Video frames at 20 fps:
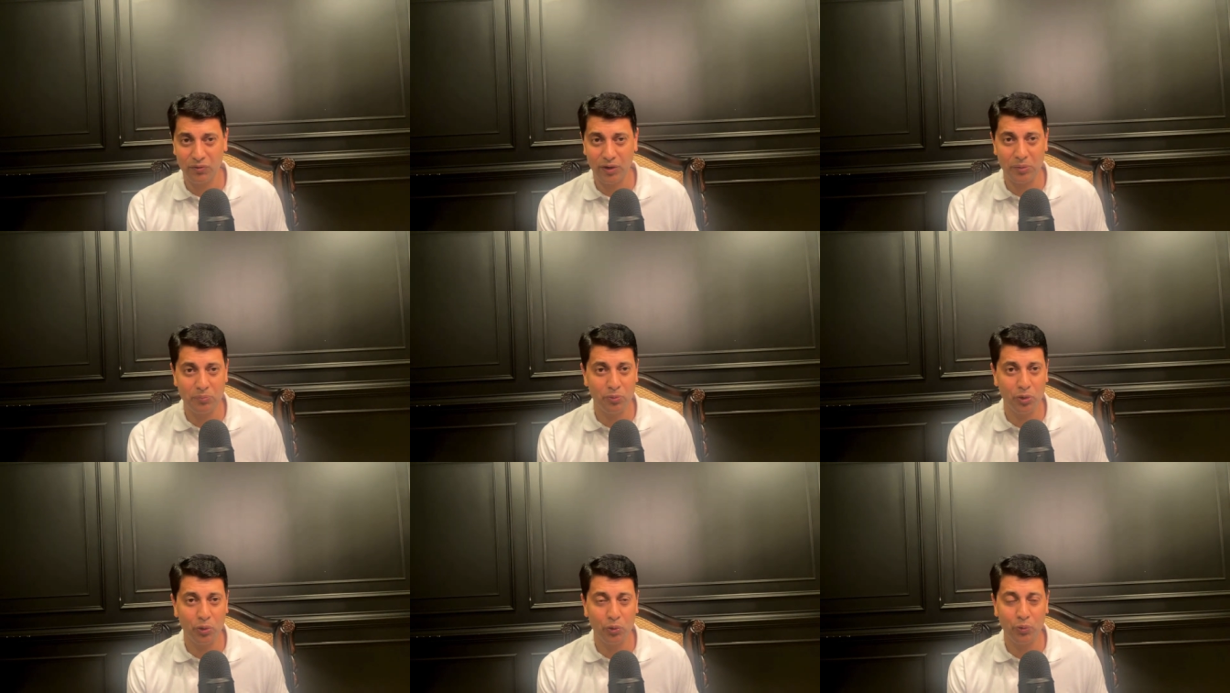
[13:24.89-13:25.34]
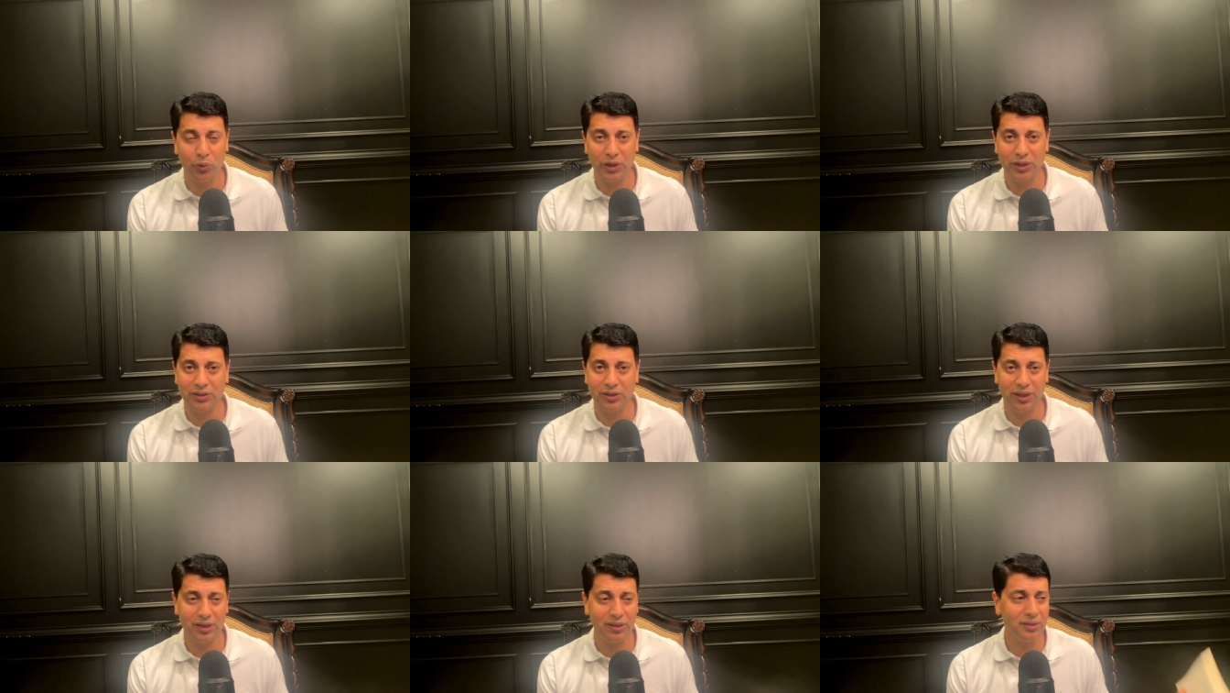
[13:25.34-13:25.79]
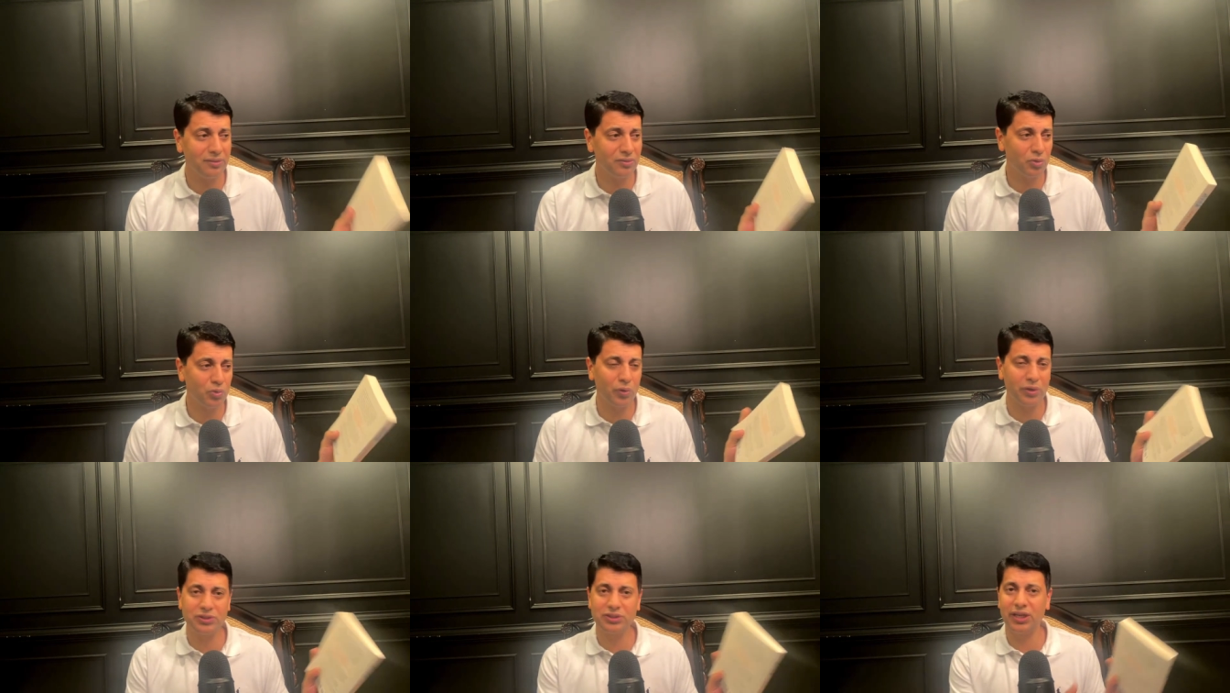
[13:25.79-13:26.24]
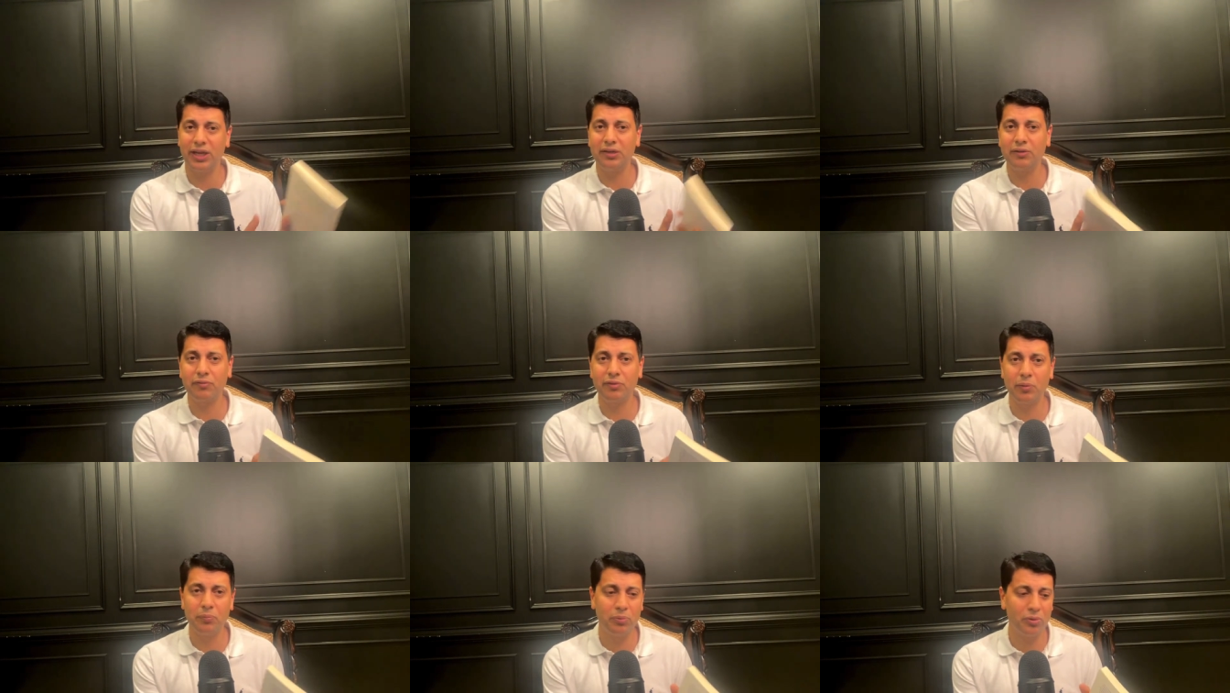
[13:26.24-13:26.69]
One more quick thing towards the end
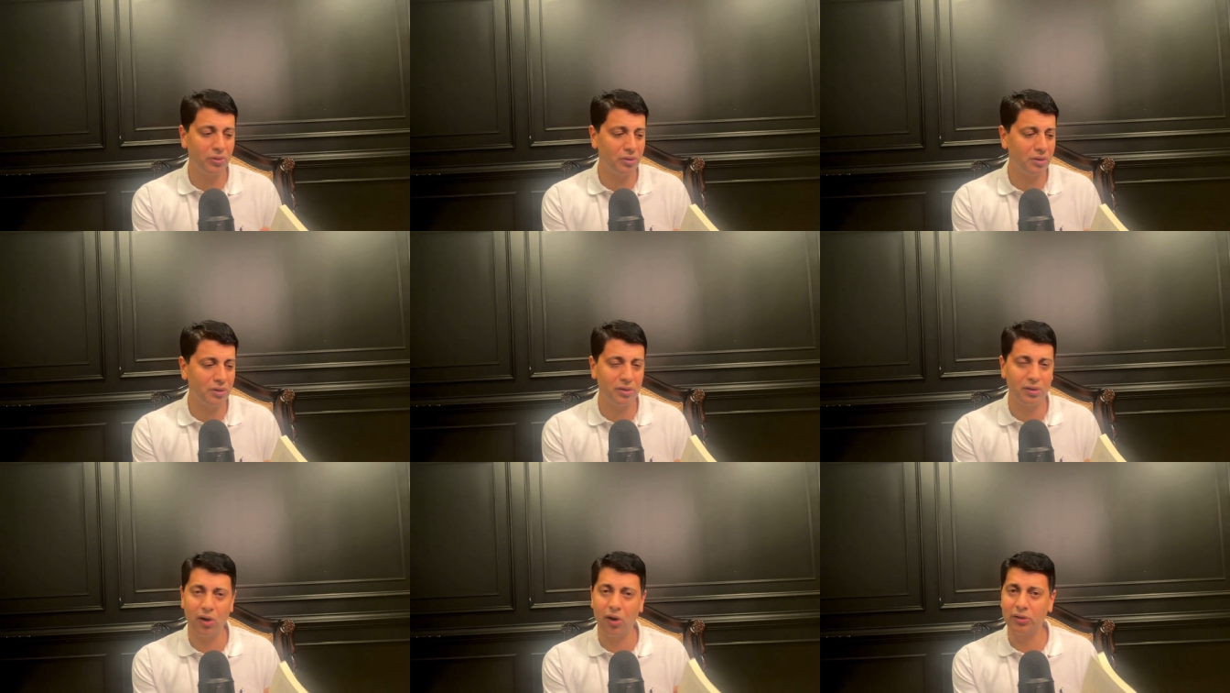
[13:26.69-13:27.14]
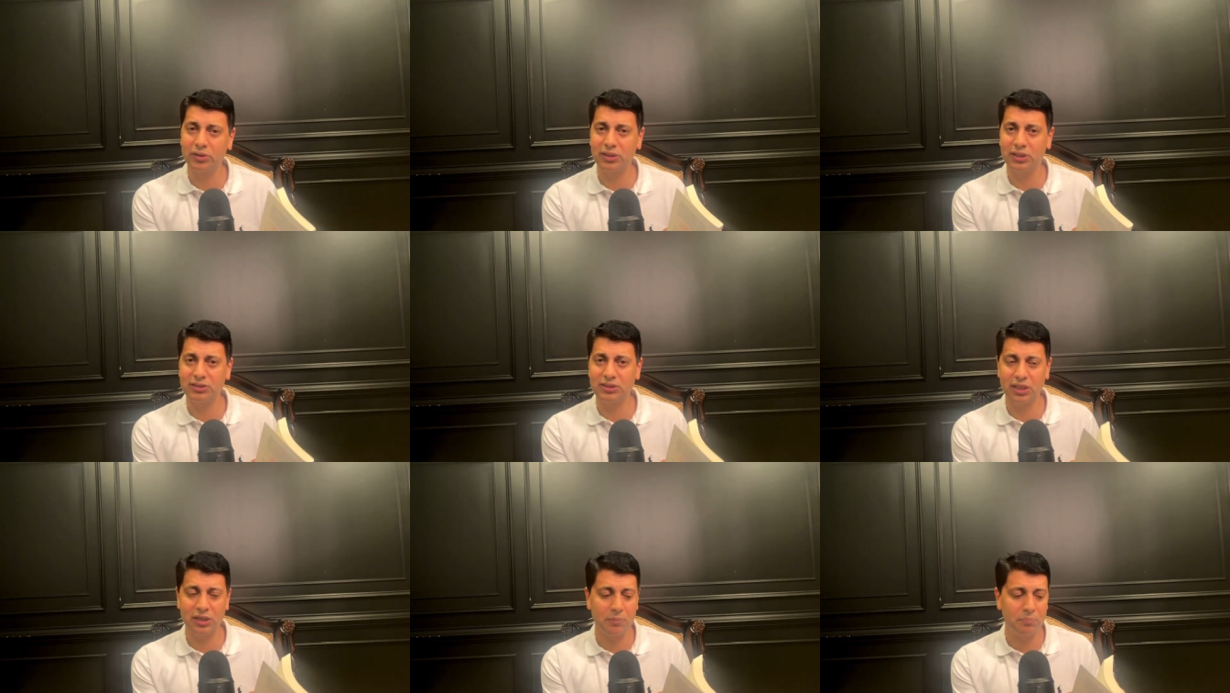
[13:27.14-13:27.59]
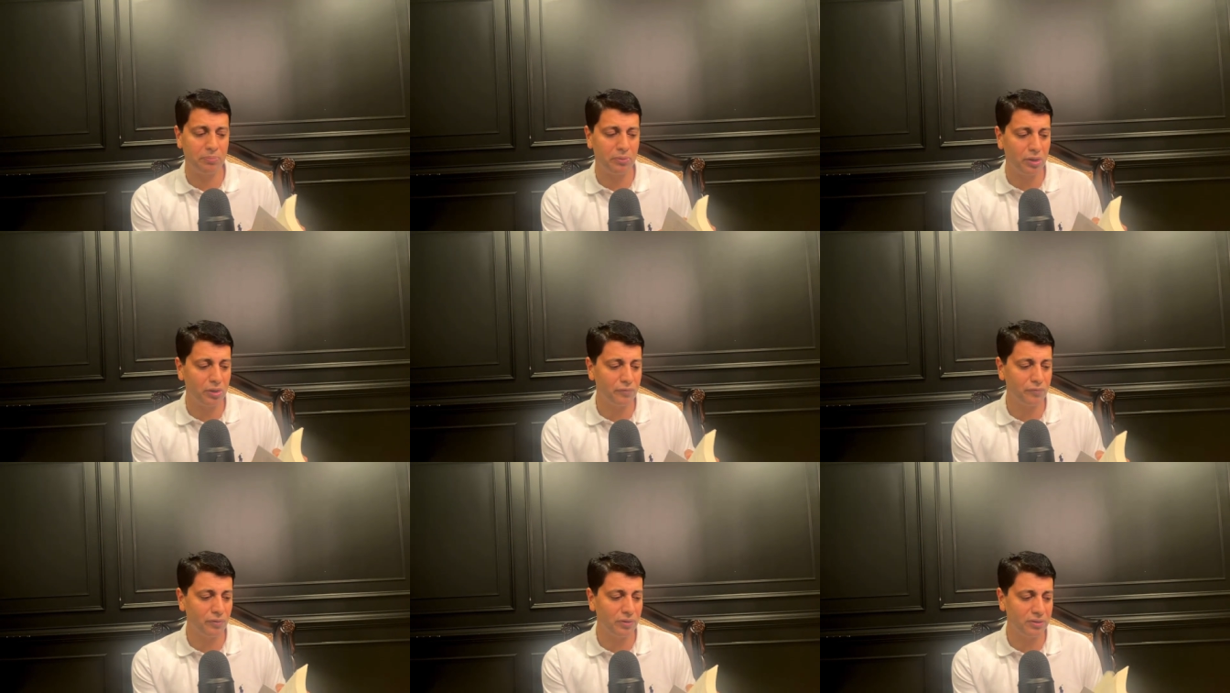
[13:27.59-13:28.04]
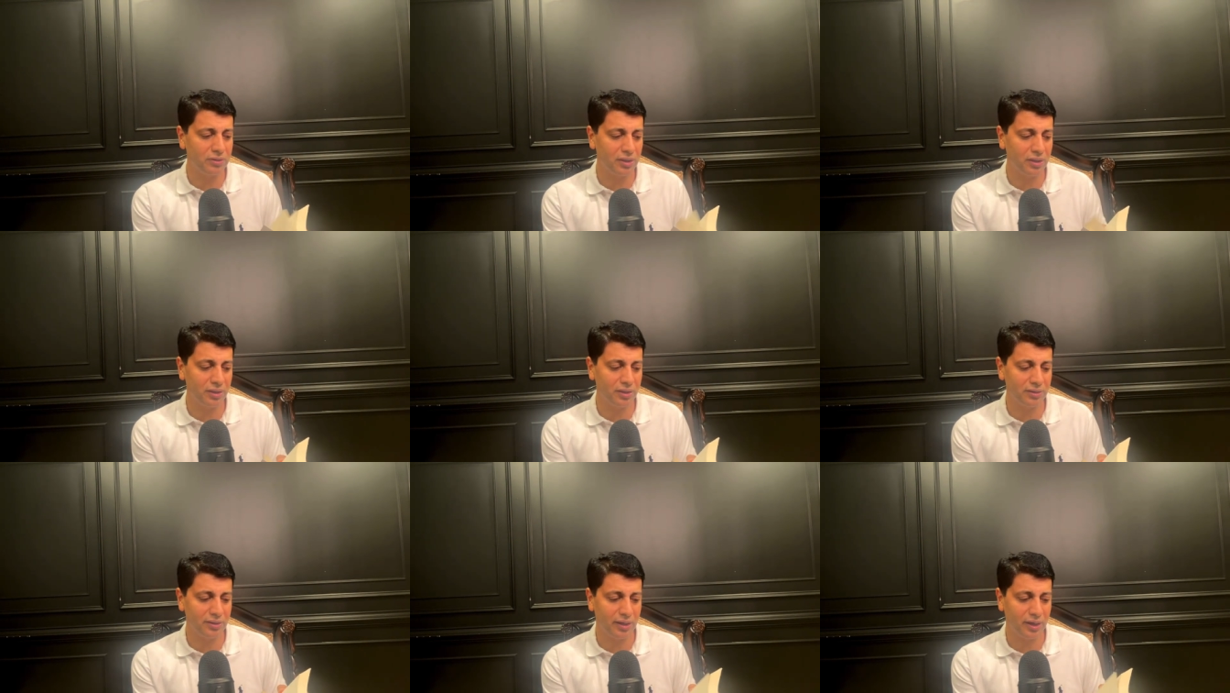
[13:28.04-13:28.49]
of the book, author has done a beautiful
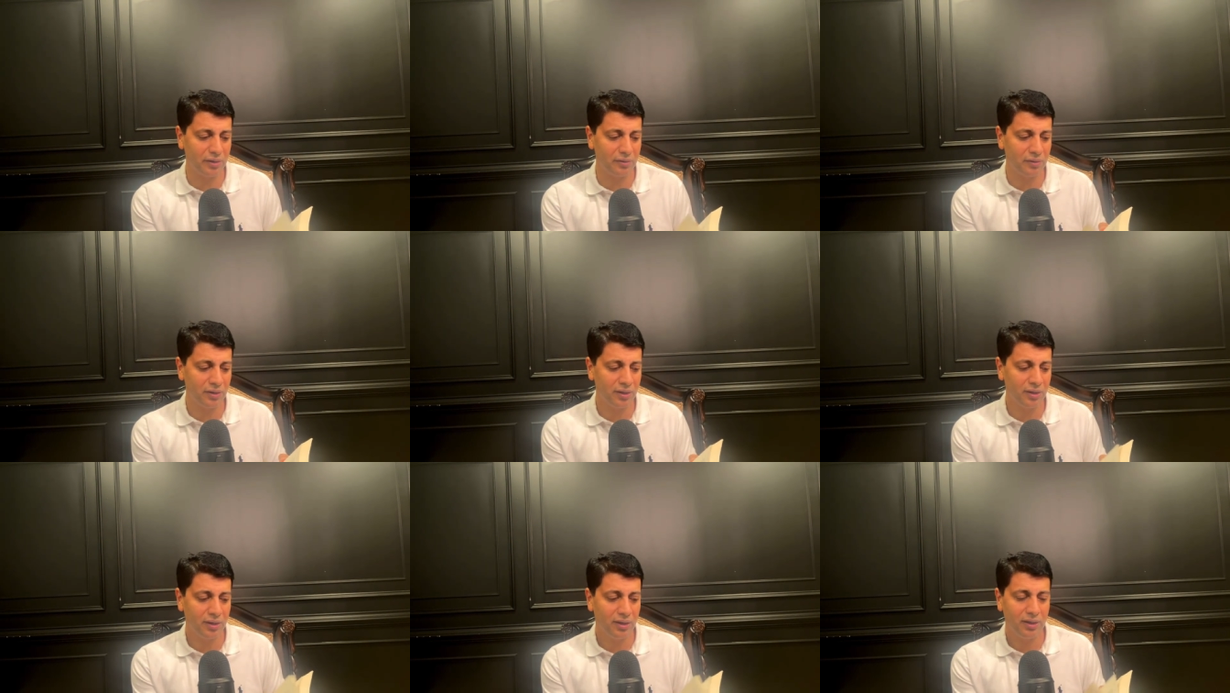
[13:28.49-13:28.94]
thing that